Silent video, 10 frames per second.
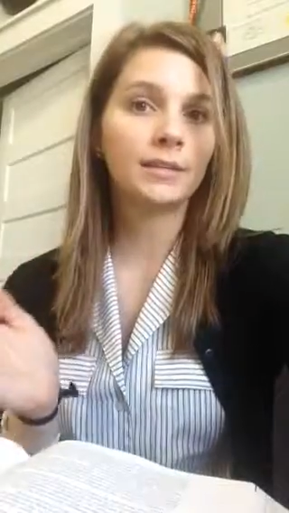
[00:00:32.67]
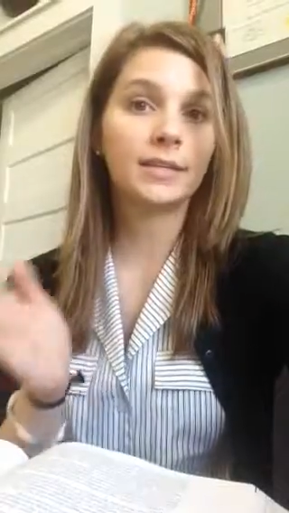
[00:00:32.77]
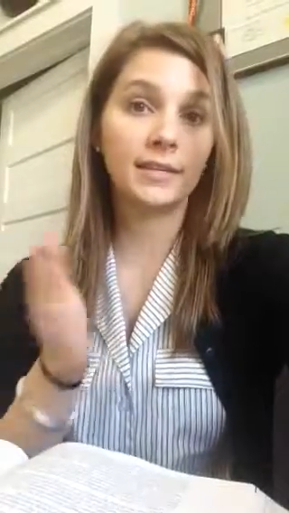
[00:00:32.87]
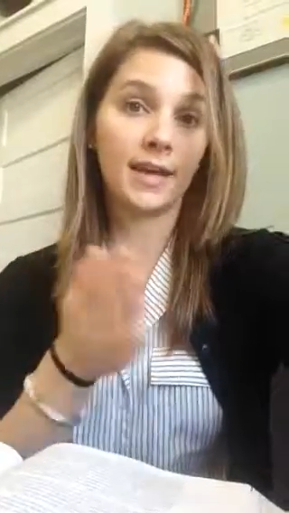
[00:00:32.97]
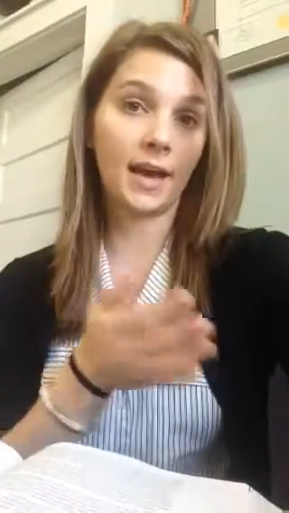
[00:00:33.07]

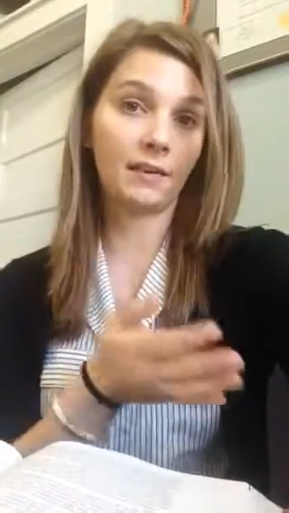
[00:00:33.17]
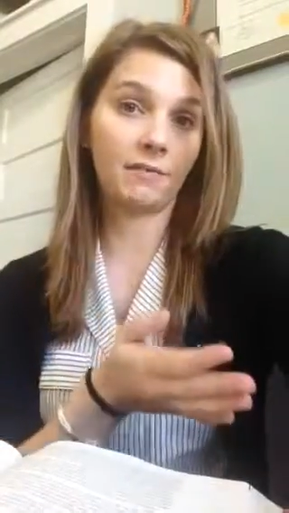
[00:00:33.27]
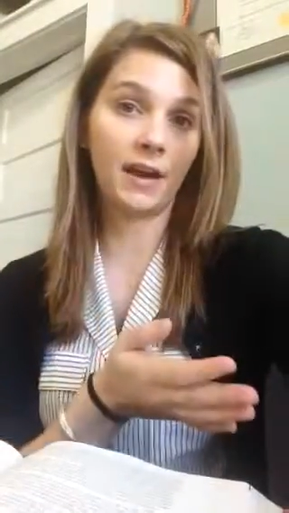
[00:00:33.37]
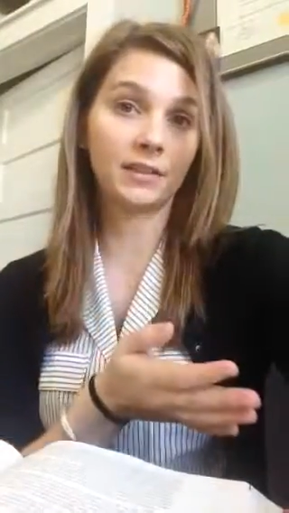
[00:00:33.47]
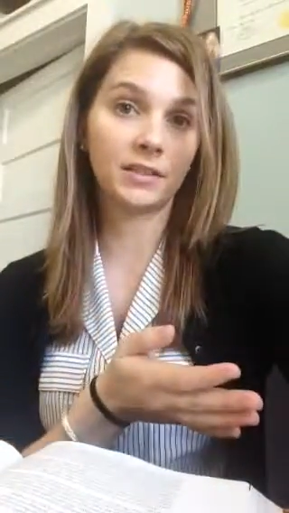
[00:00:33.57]
Did that
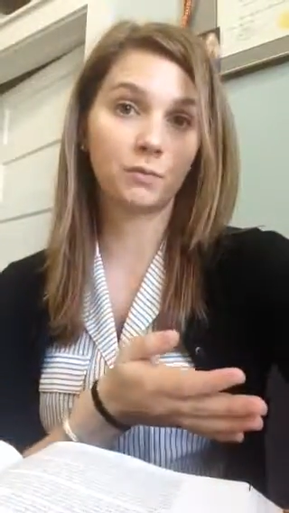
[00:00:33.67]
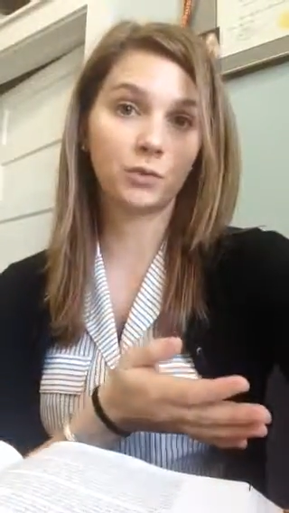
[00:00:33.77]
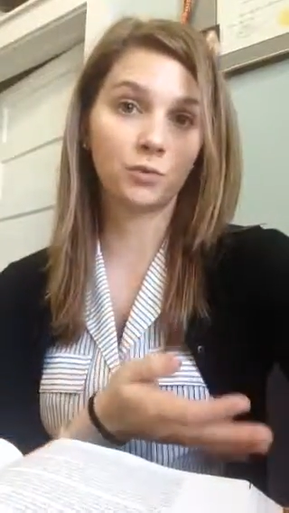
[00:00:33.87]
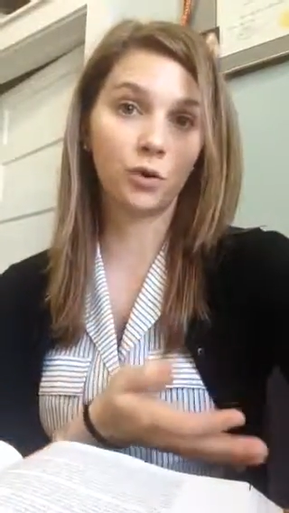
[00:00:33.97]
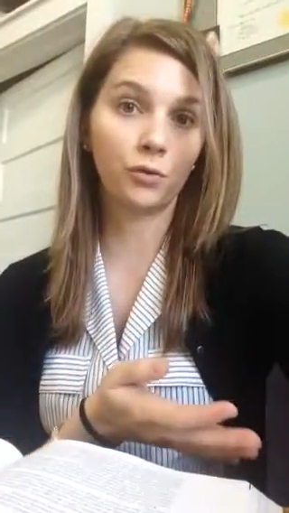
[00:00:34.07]
affect
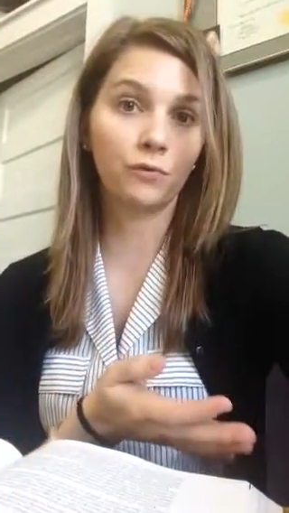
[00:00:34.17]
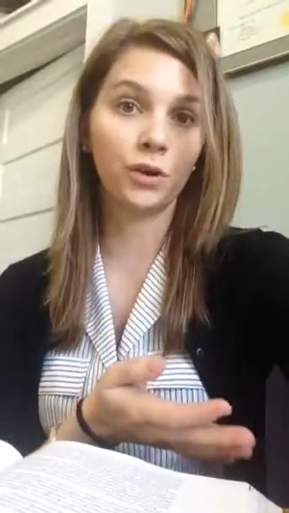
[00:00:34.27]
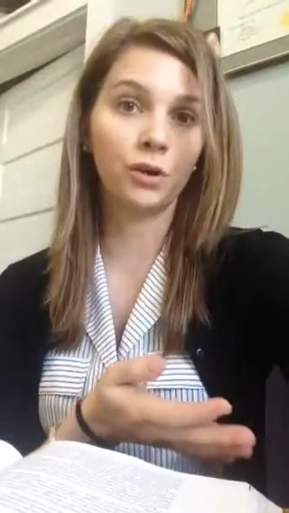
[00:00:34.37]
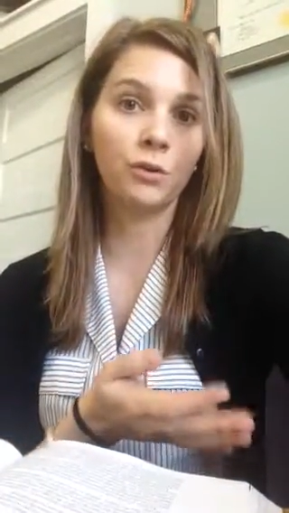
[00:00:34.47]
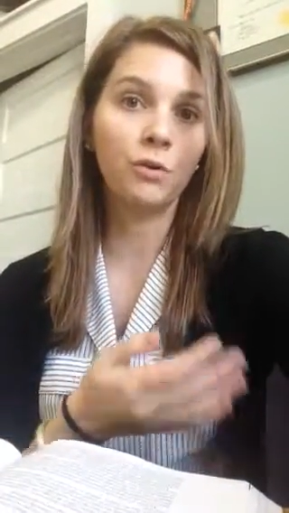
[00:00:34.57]
someone's
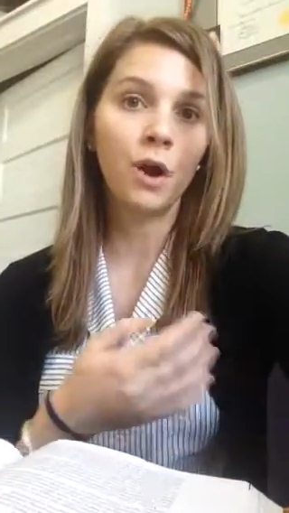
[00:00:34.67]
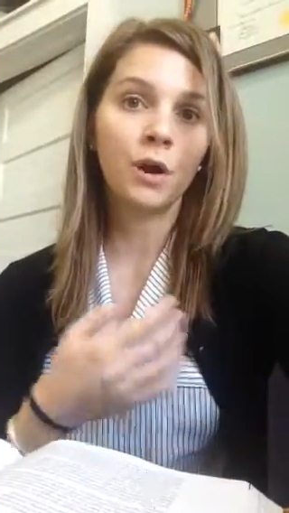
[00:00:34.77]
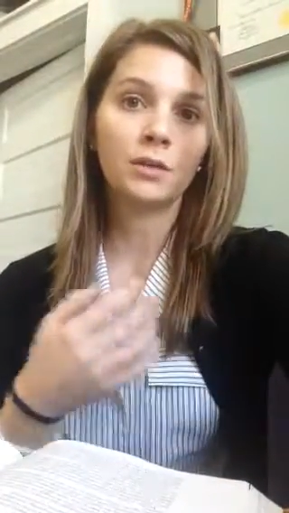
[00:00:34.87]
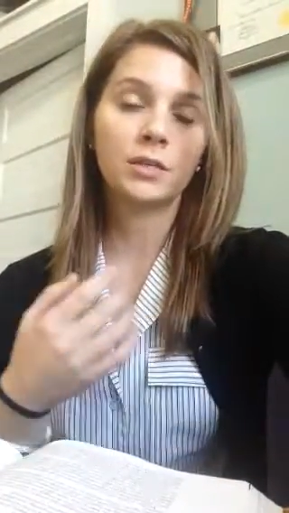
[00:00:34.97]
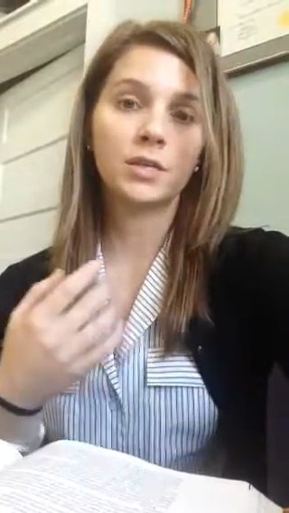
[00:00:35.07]
worldview?
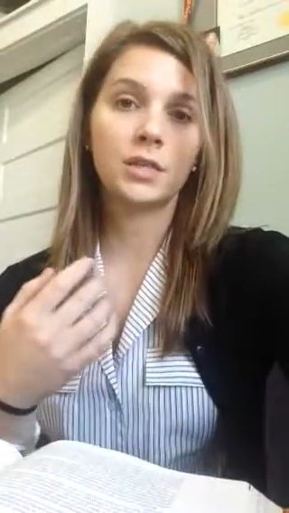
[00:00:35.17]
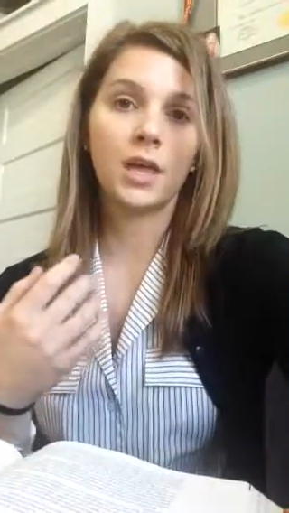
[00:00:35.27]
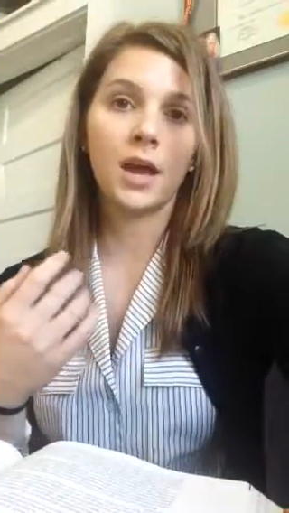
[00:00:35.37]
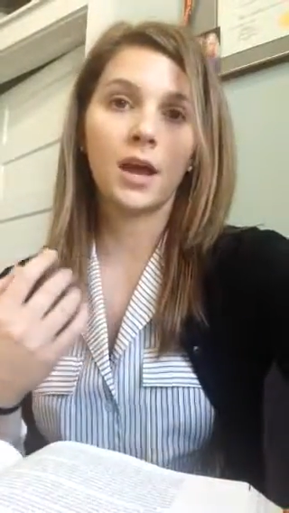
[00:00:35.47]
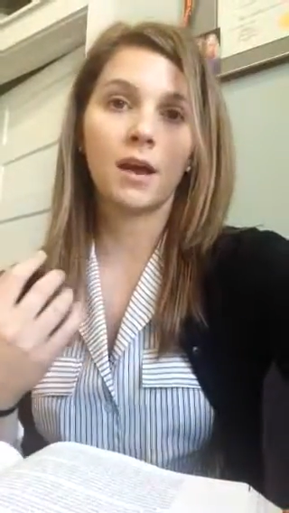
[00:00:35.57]
Did
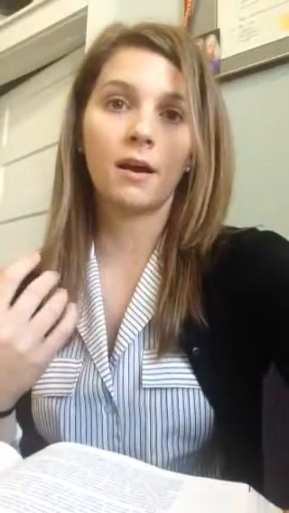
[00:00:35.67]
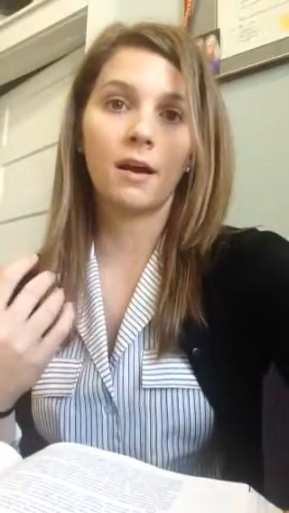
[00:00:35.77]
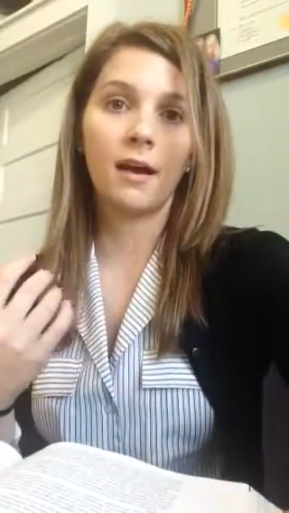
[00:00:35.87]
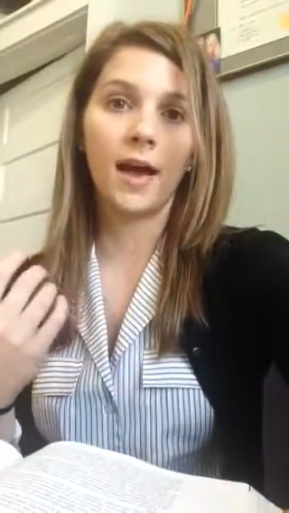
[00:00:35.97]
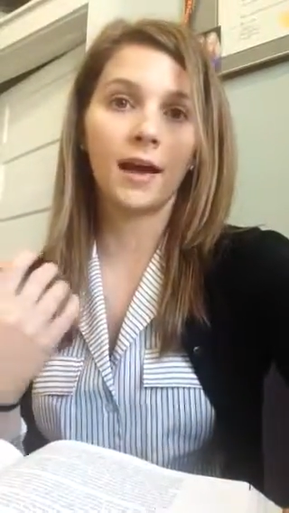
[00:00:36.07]

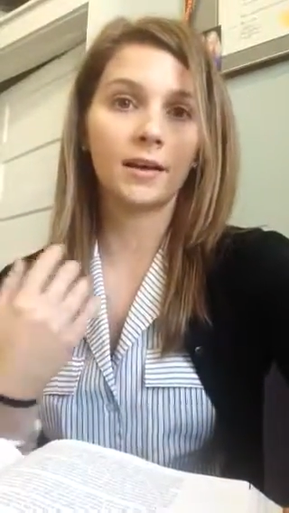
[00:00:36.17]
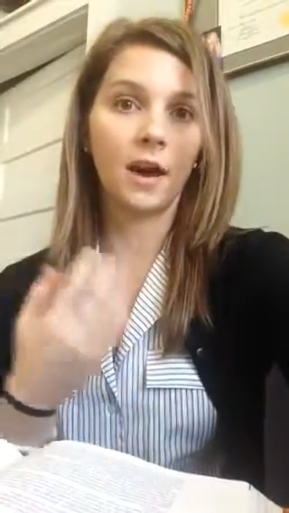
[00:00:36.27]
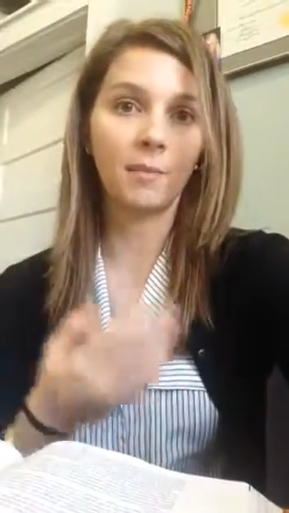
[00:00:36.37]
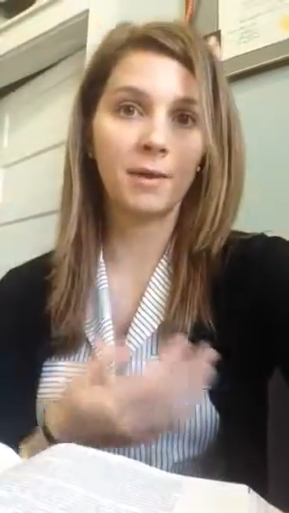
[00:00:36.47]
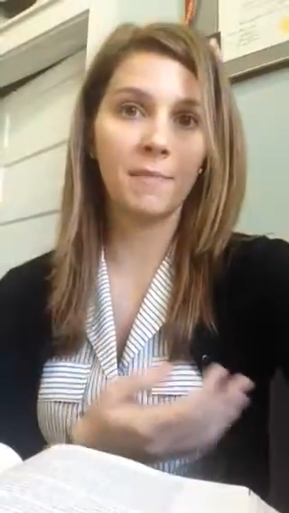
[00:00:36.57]
their
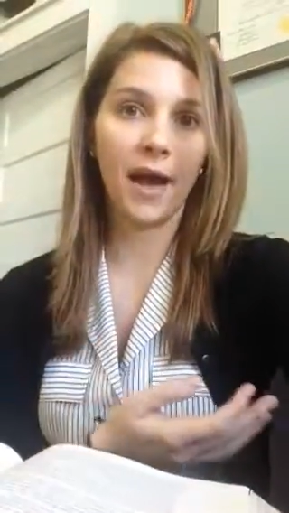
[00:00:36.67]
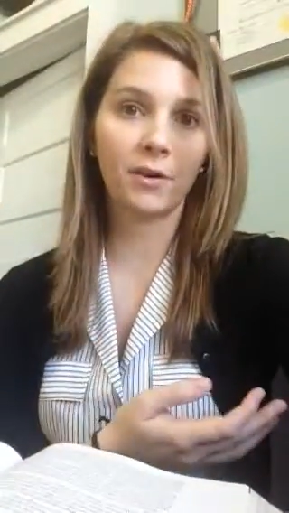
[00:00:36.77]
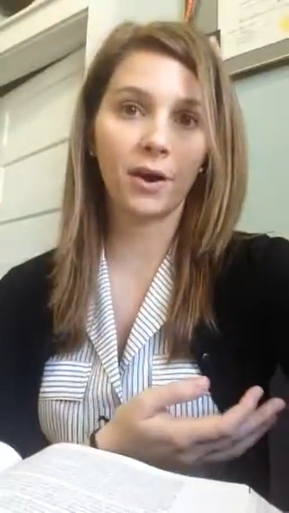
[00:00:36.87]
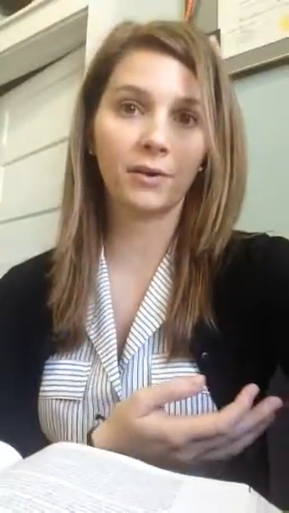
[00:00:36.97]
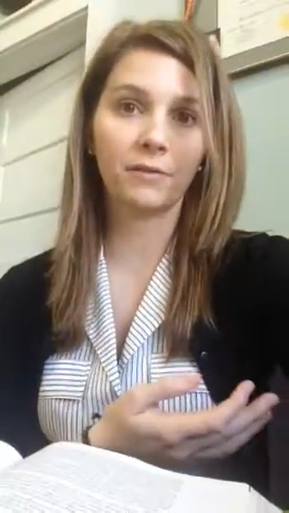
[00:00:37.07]
economic
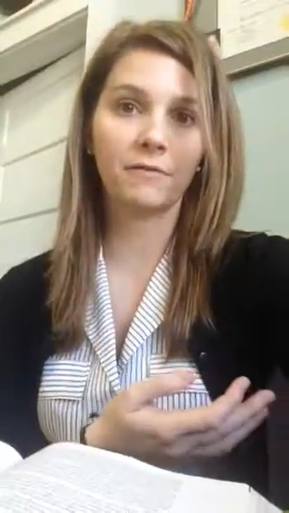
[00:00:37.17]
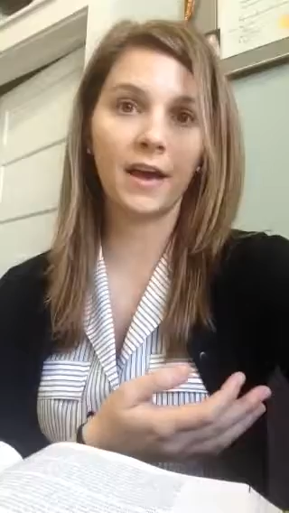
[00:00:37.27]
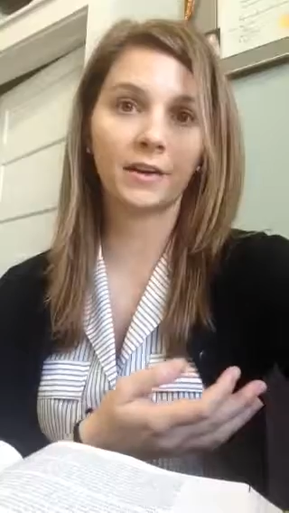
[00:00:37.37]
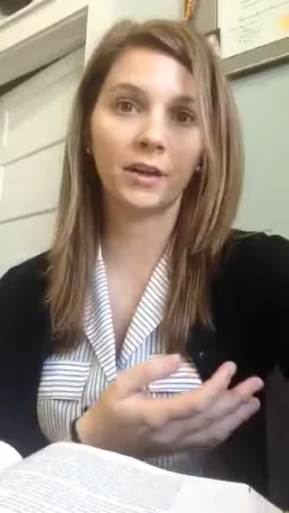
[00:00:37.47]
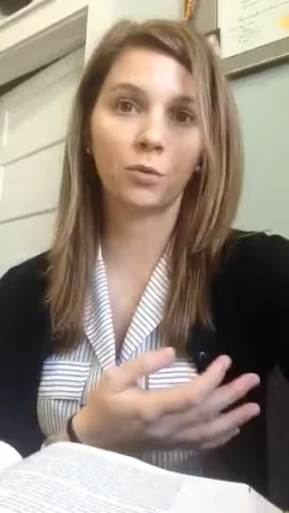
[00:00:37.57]
background
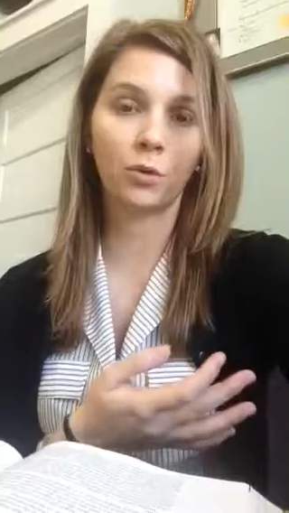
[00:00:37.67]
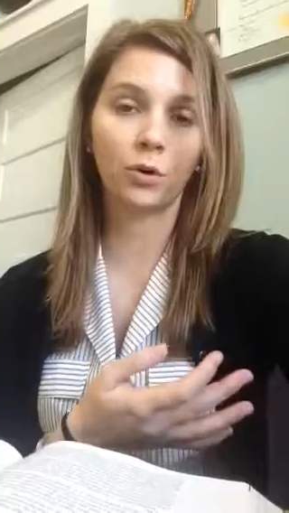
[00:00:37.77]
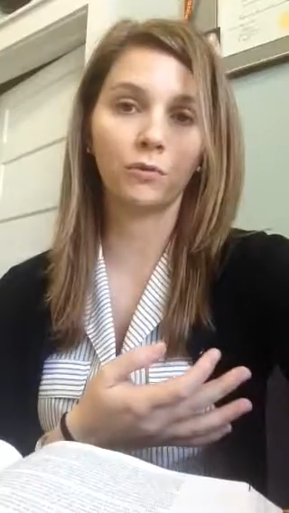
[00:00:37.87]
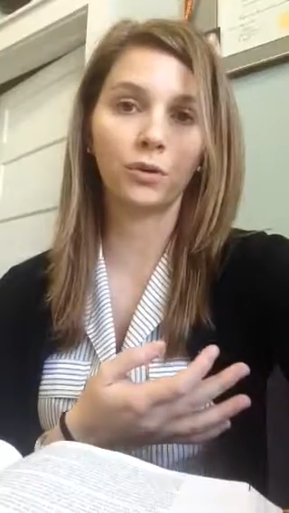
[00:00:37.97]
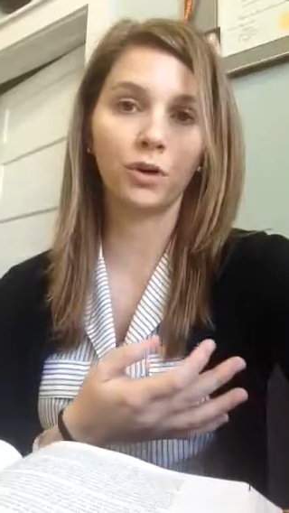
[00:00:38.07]
affect their
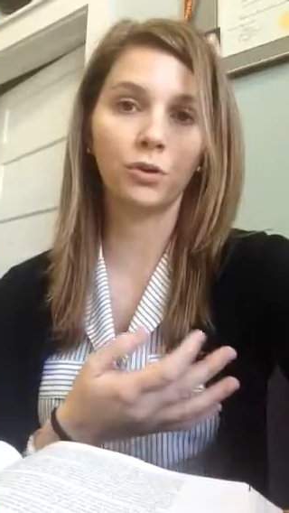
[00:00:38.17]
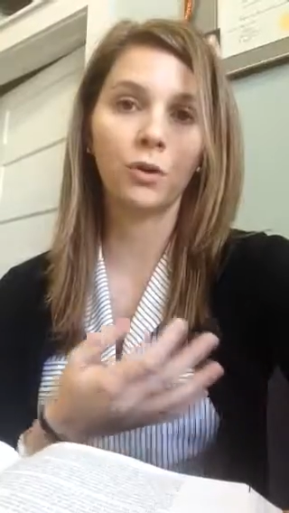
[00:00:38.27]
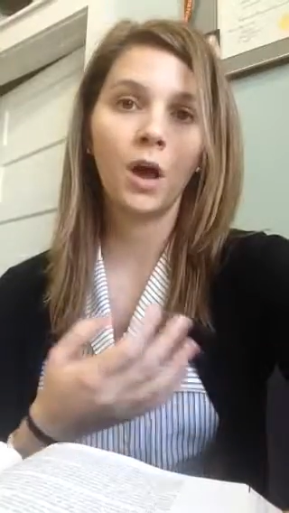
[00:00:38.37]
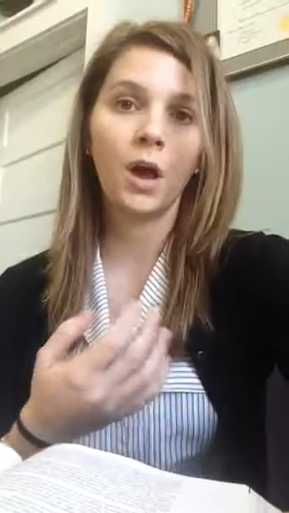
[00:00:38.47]
worldview?